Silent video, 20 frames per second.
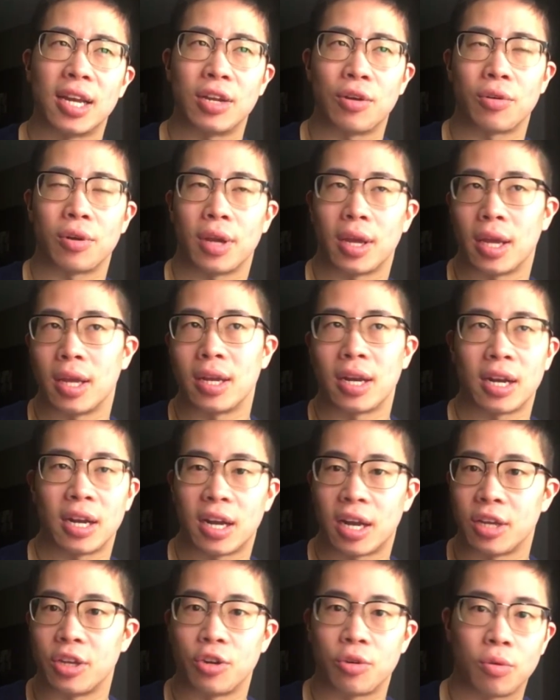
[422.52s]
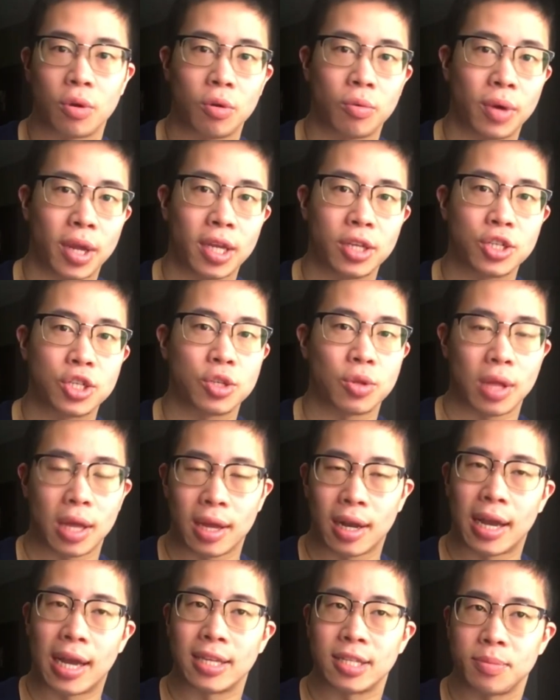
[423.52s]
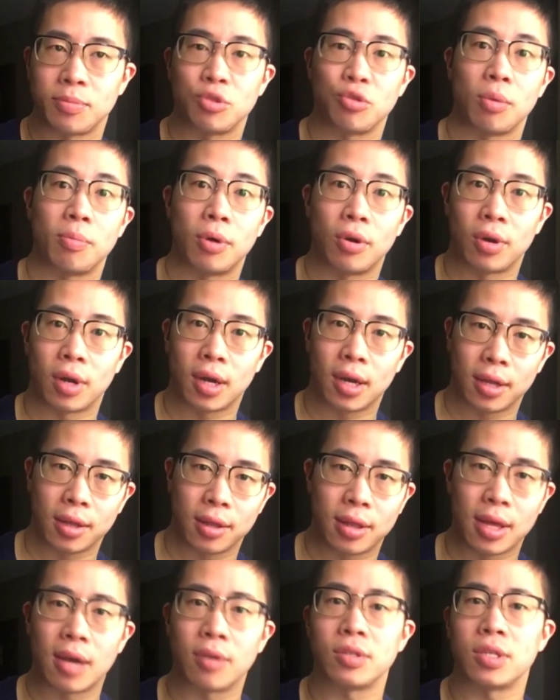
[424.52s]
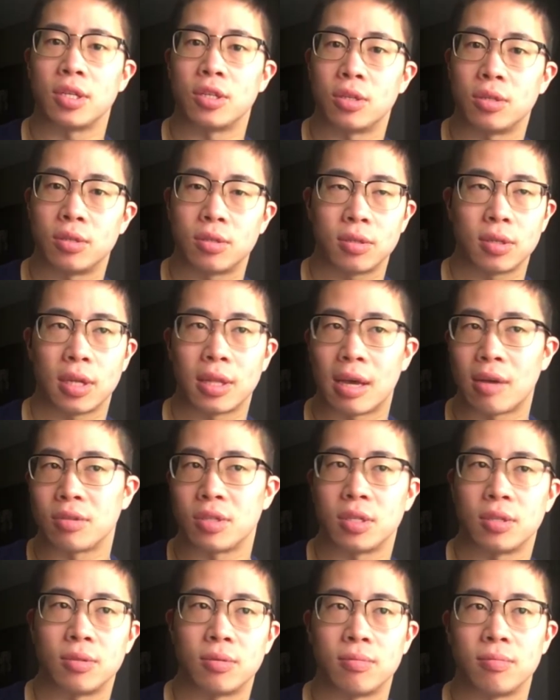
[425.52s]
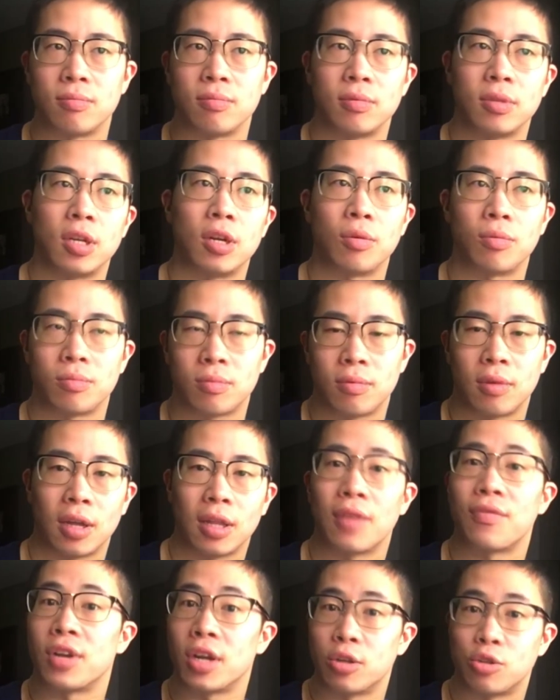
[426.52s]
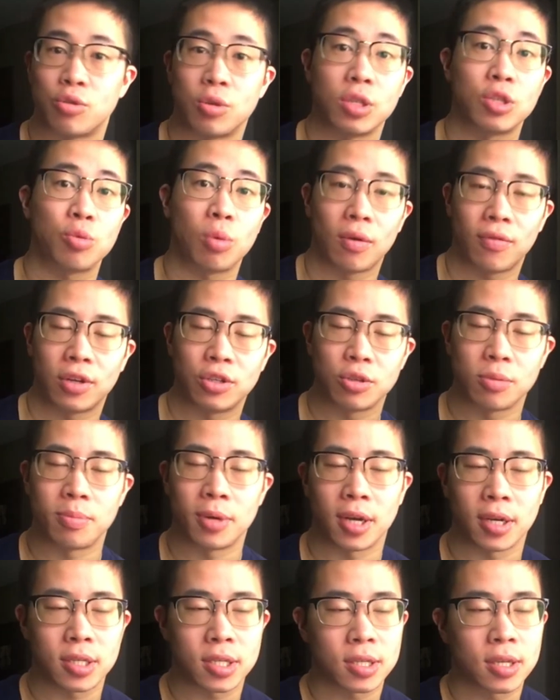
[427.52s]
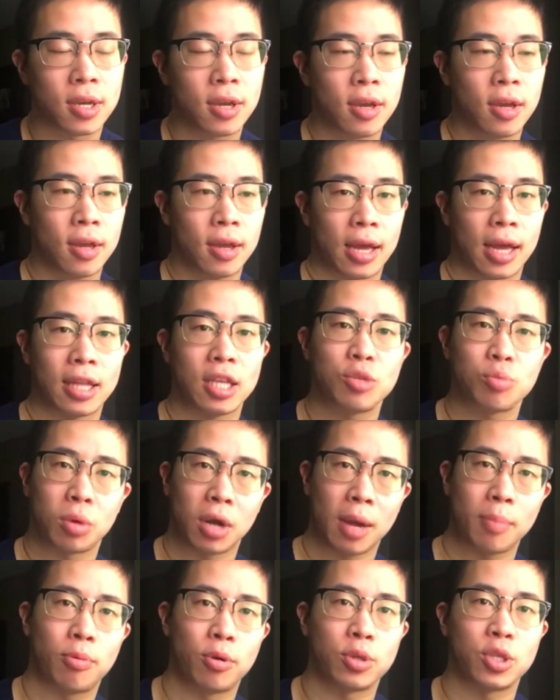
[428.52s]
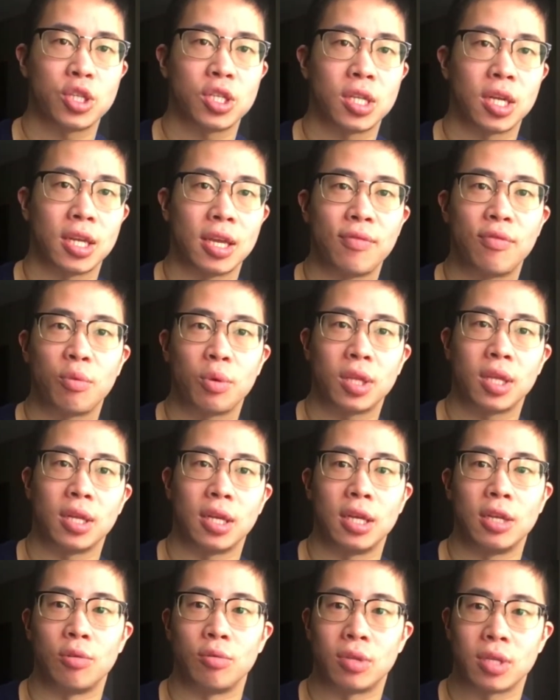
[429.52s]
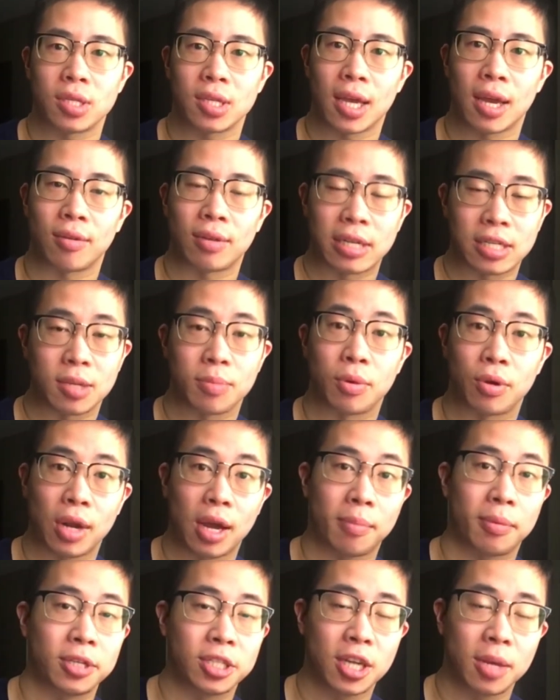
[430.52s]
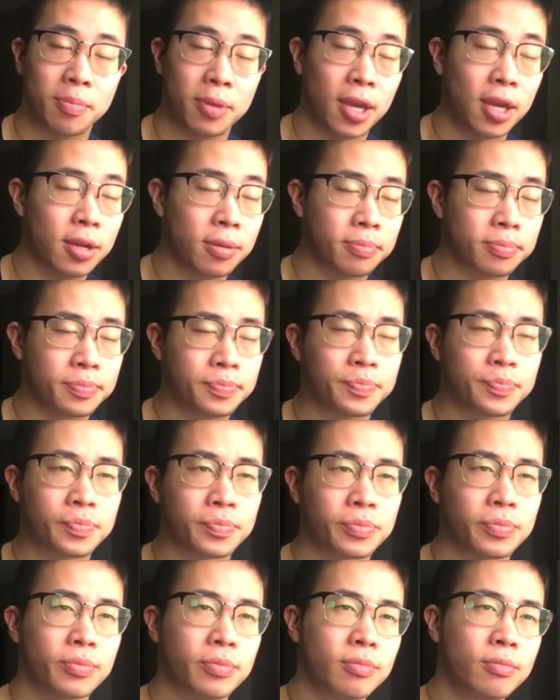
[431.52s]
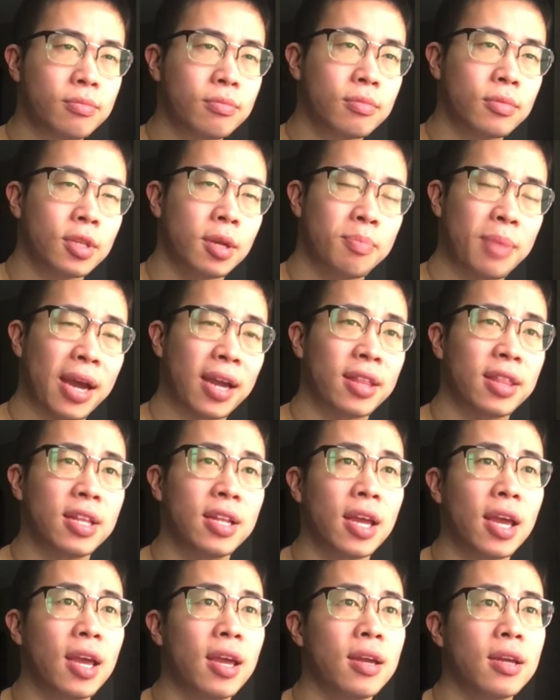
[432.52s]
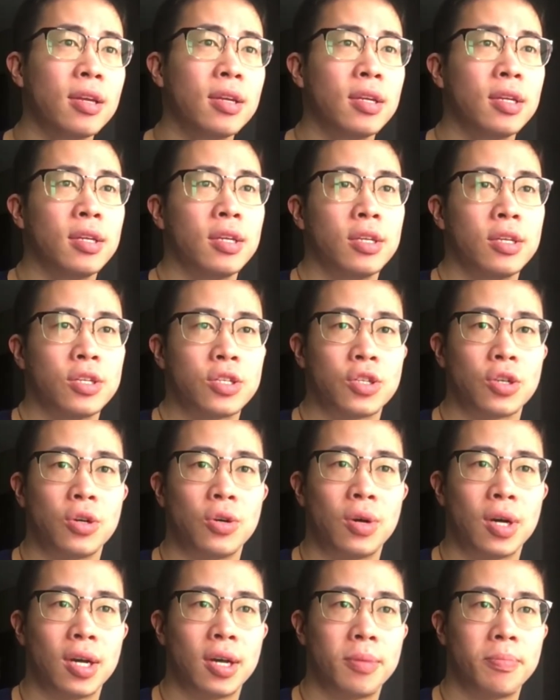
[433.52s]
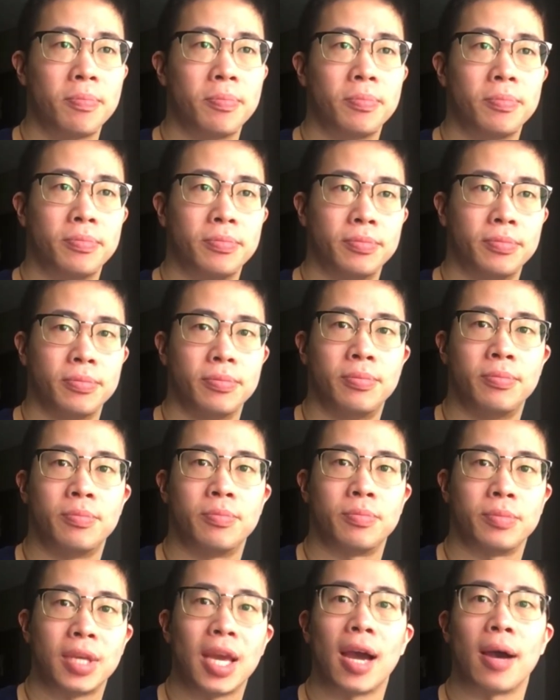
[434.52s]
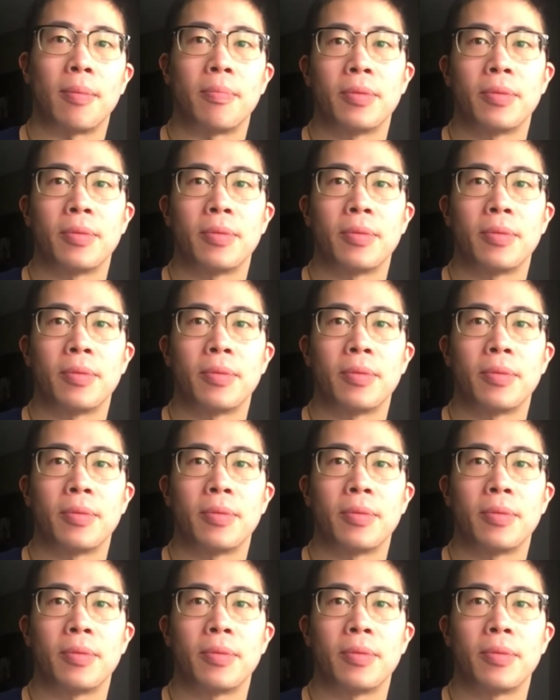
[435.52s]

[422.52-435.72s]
or €8.99 euro range. So that adds up to about $1,000, you know, $1,100, $1,200. At least when I purchased it, even with an edu discount, that's about how much I paid back in the day. So yeah,